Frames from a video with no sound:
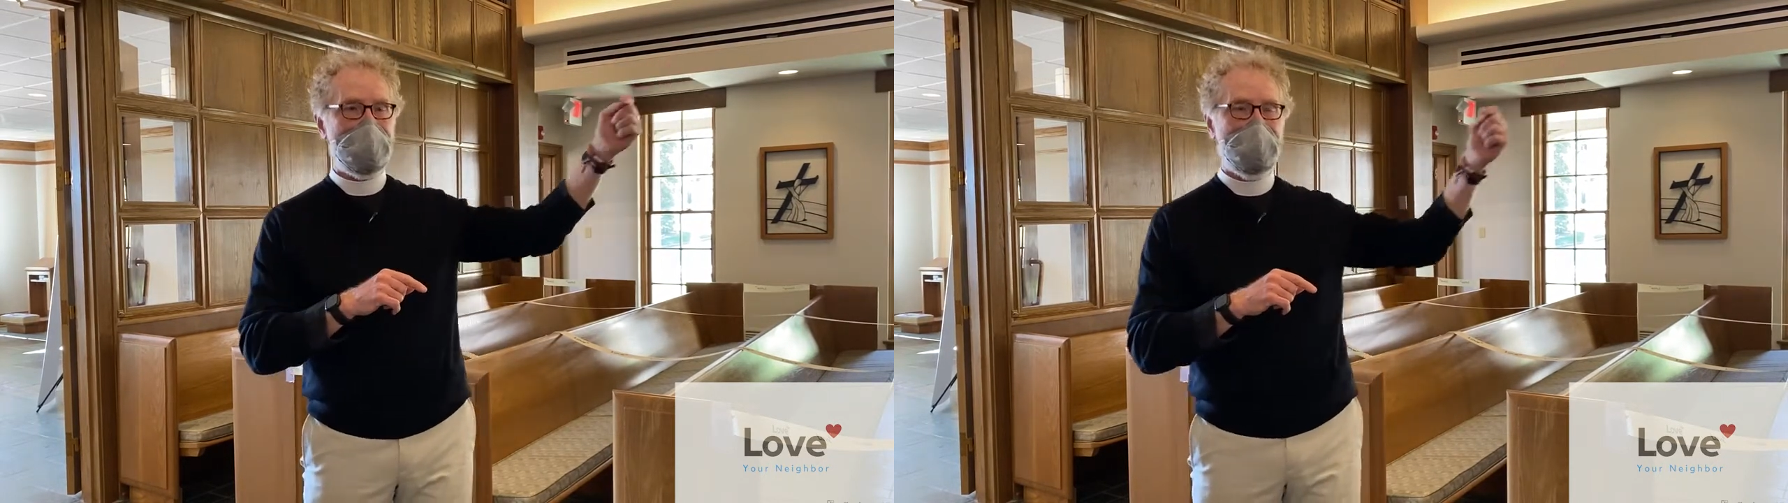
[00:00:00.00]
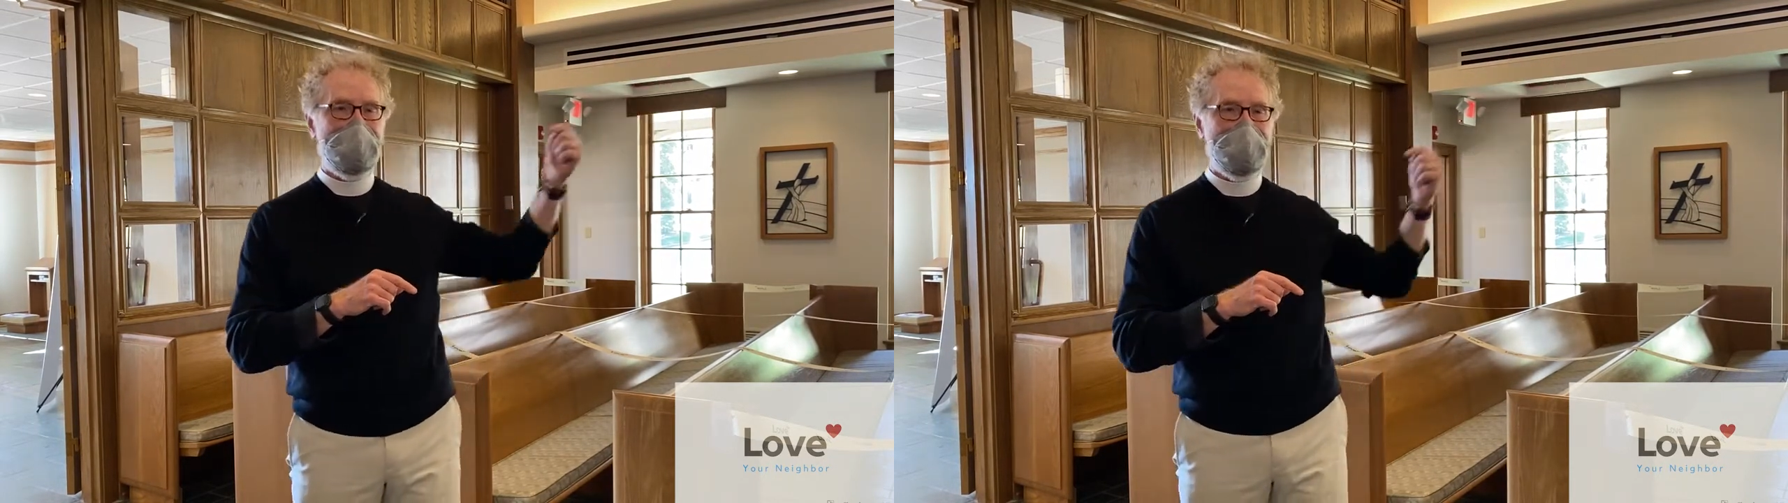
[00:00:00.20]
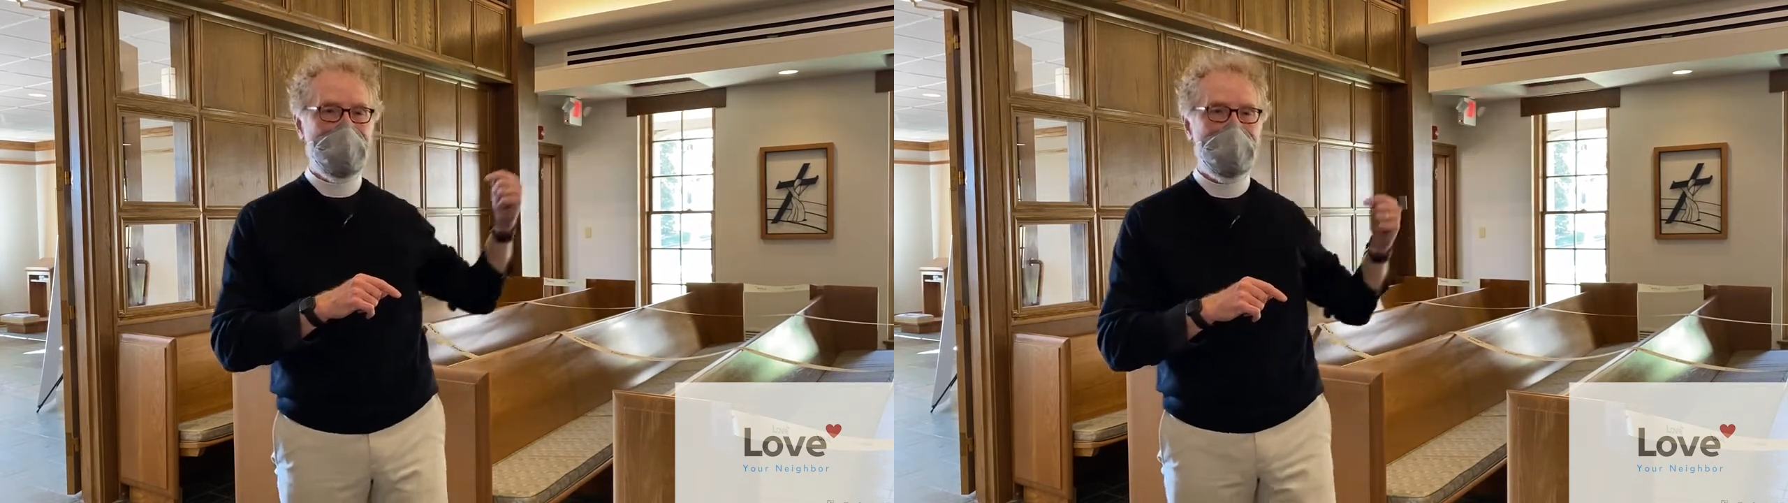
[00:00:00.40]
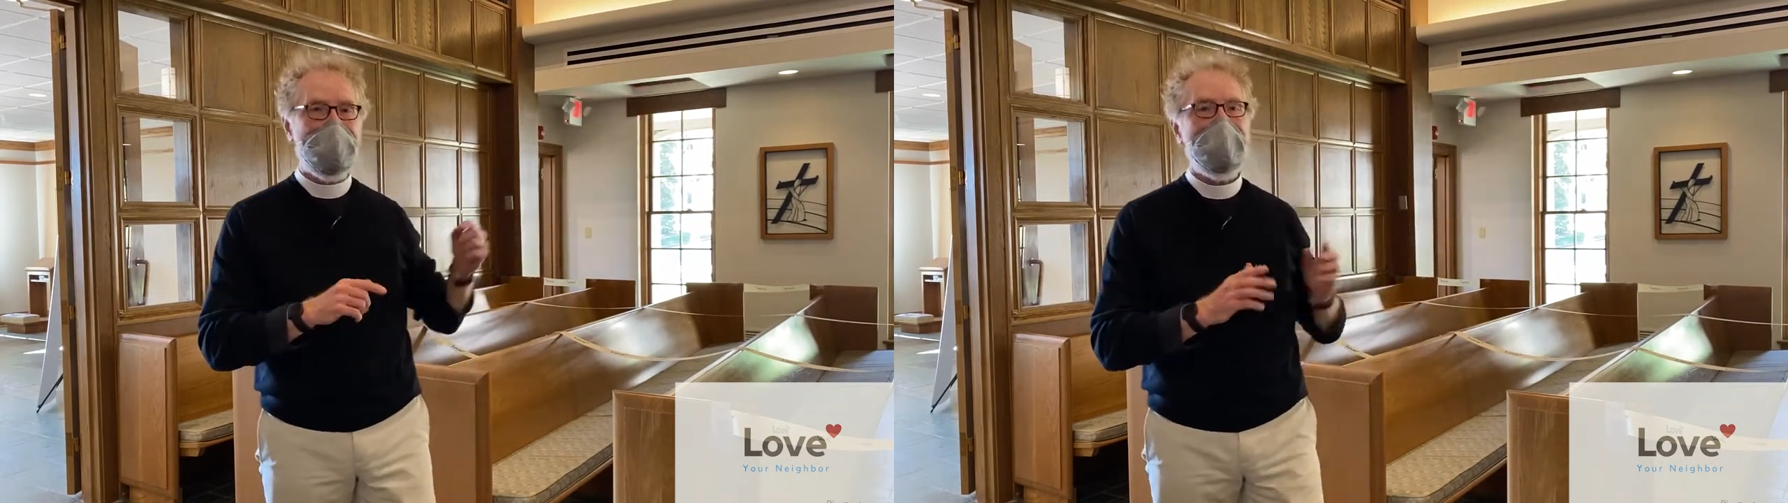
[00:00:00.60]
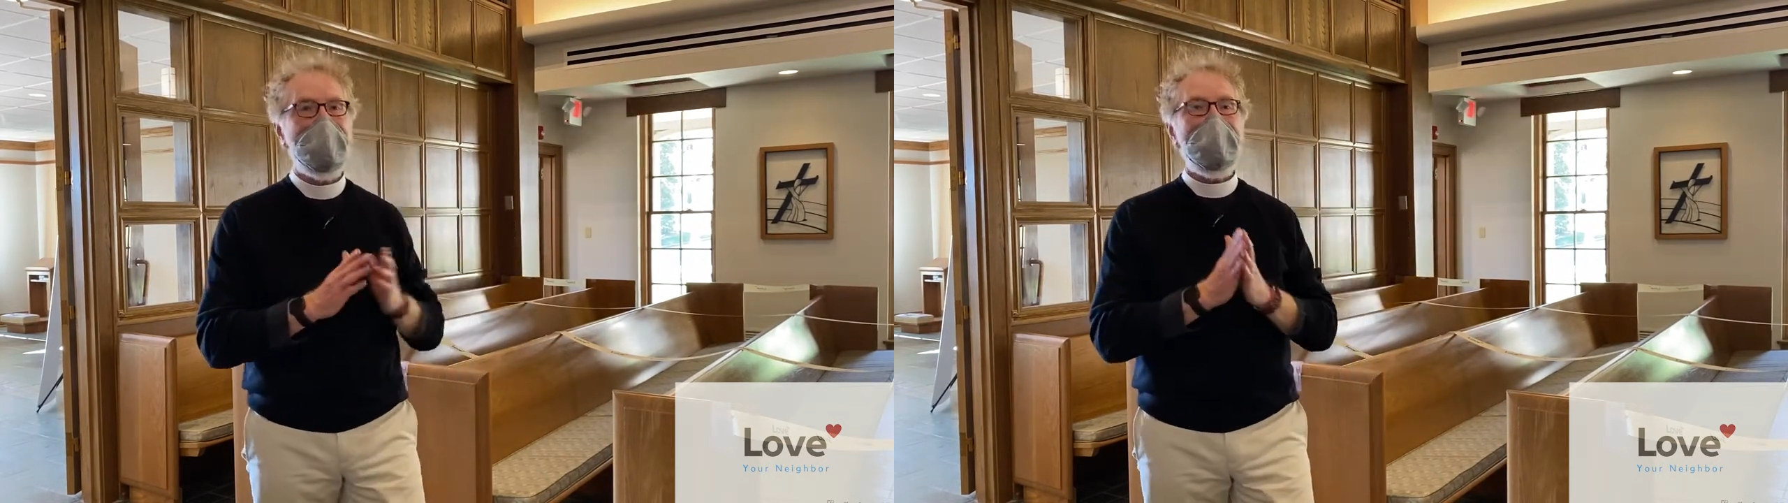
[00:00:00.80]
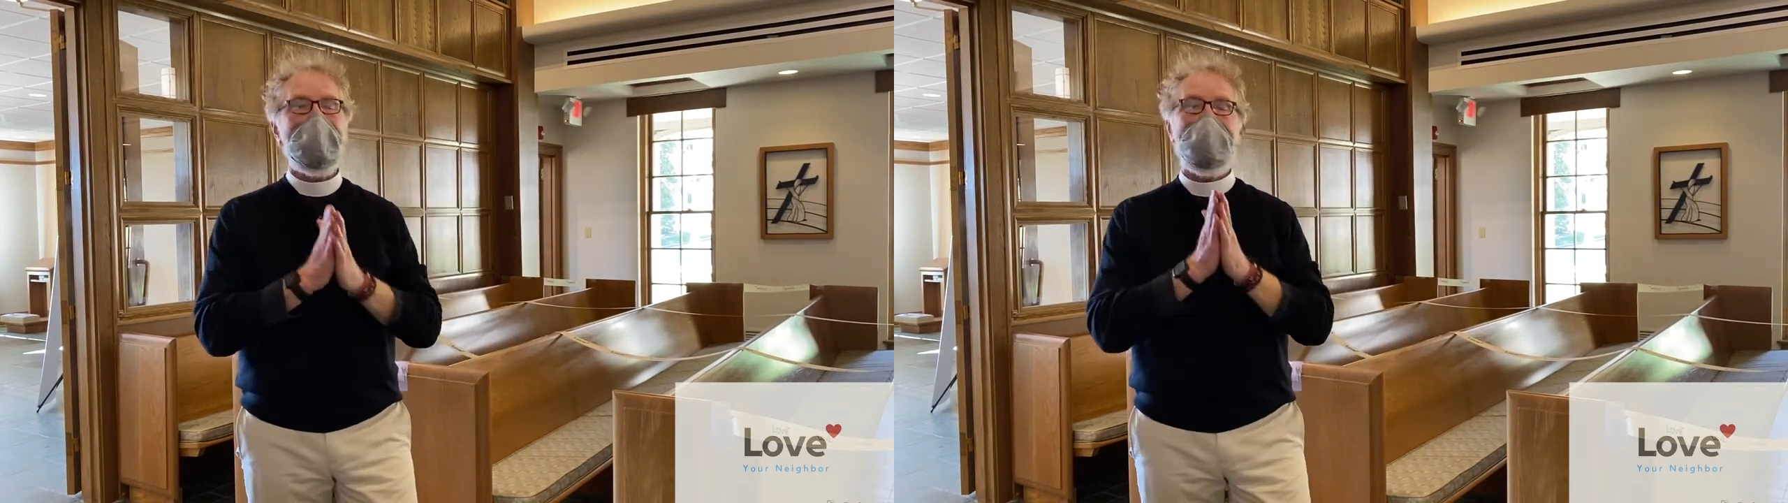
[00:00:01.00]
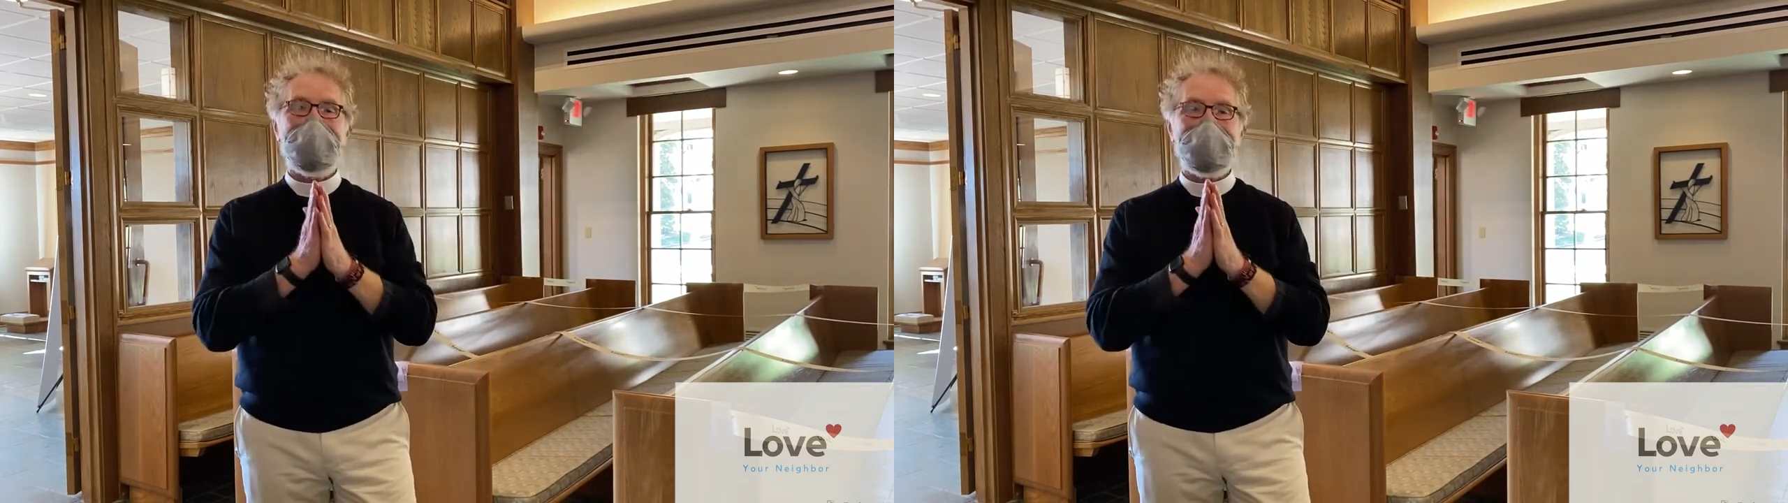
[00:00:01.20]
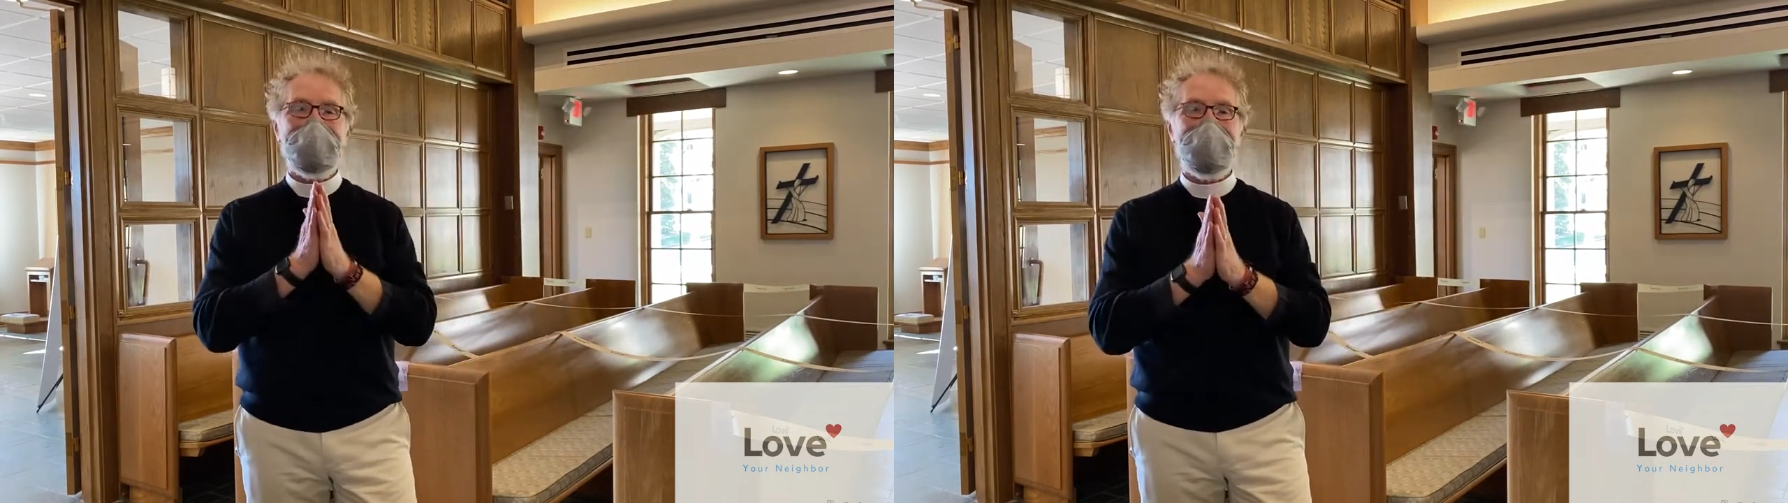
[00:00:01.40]
your way back. When it's
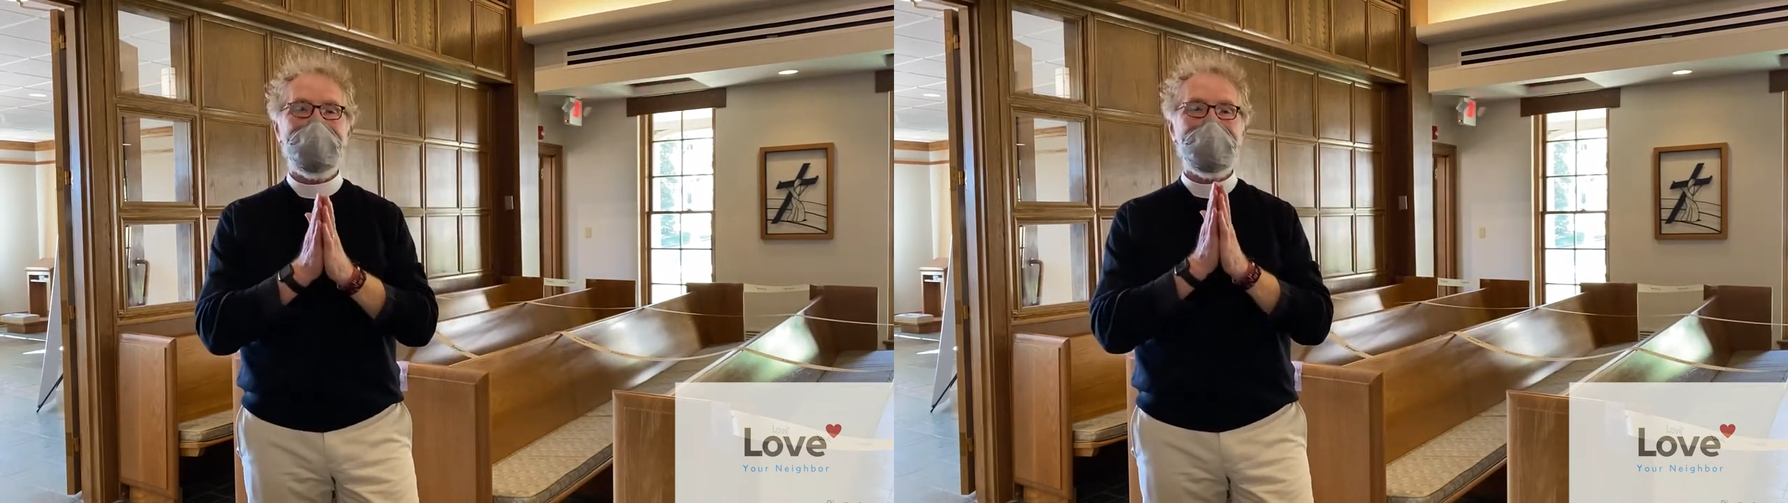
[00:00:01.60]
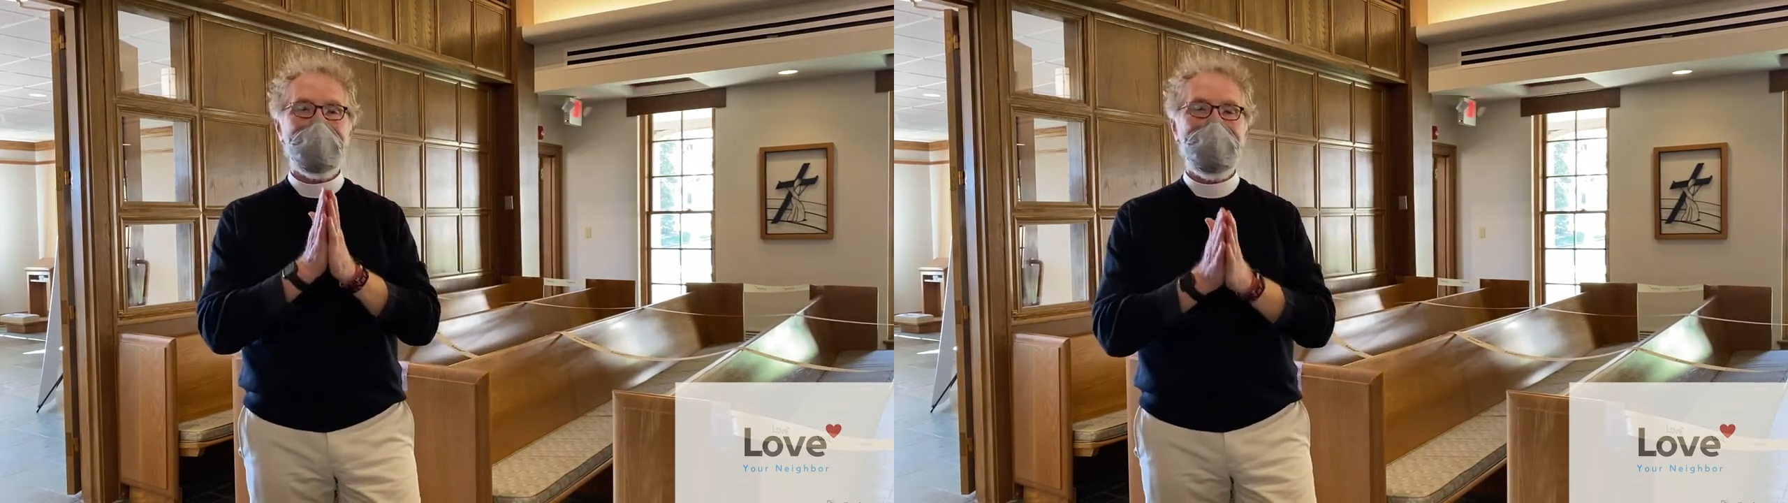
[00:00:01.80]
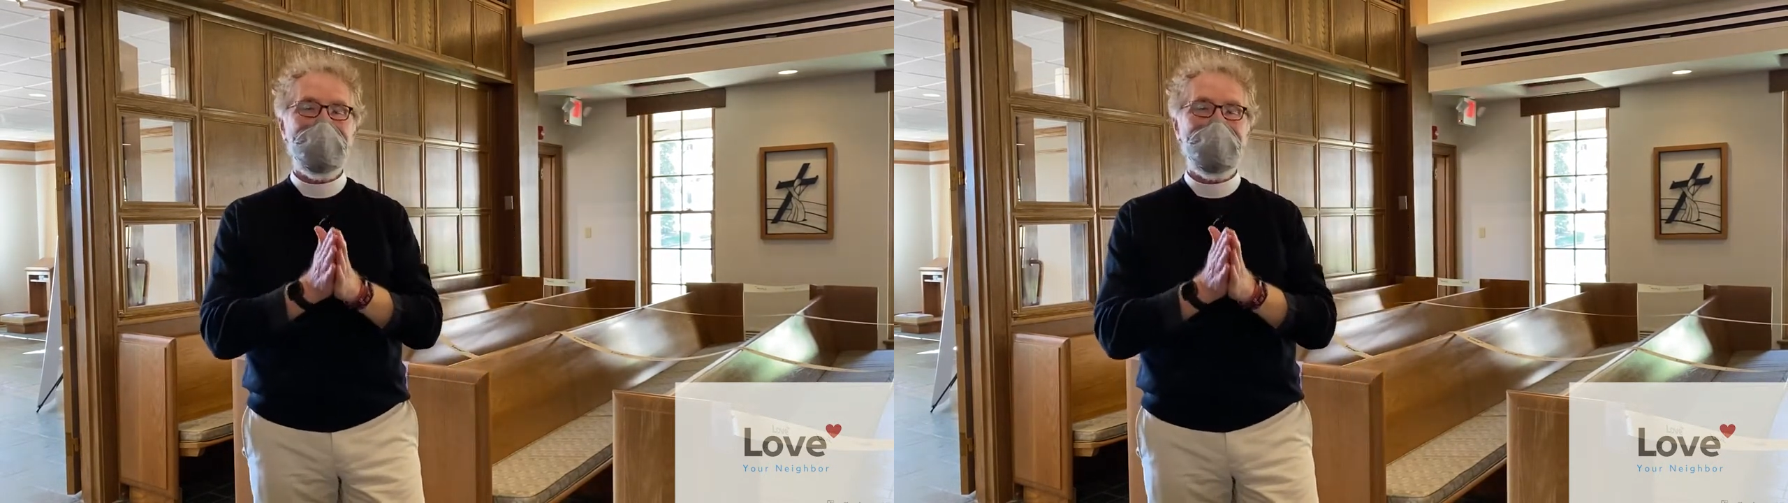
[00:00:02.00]
time to leave,